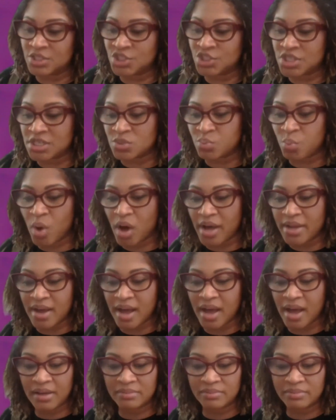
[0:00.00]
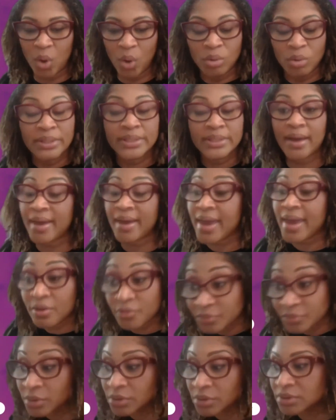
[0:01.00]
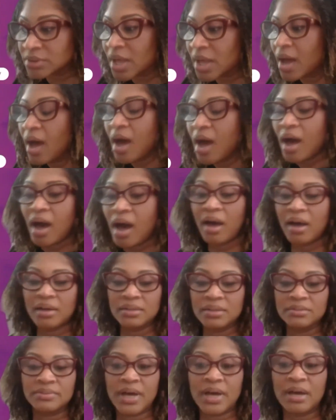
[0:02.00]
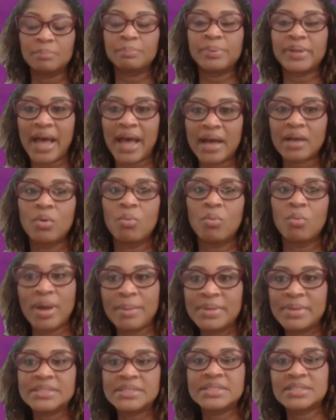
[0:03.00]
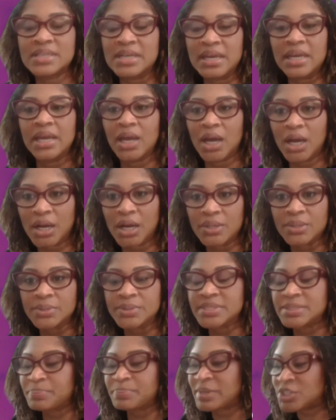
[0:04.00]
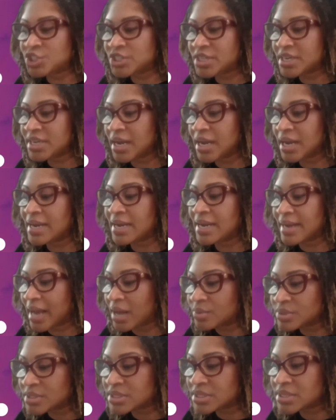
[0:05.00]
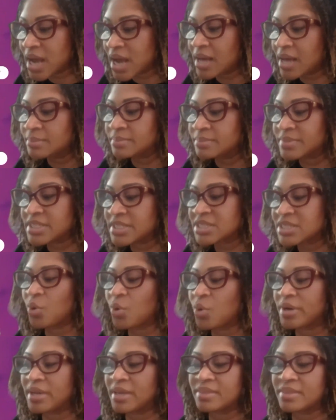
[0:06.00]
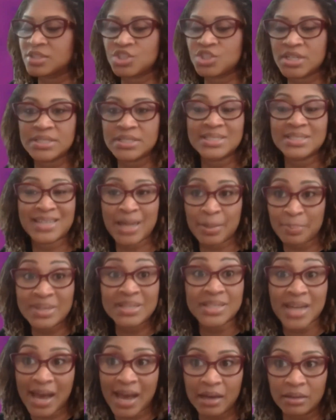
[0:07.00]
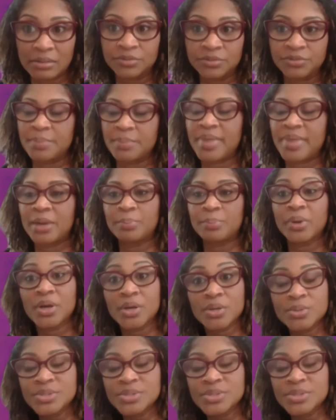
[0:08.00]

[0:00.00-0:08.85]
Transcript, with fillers: And she is one of only a handful of Black women CEOs, but she announced this morning that she is stepping down from that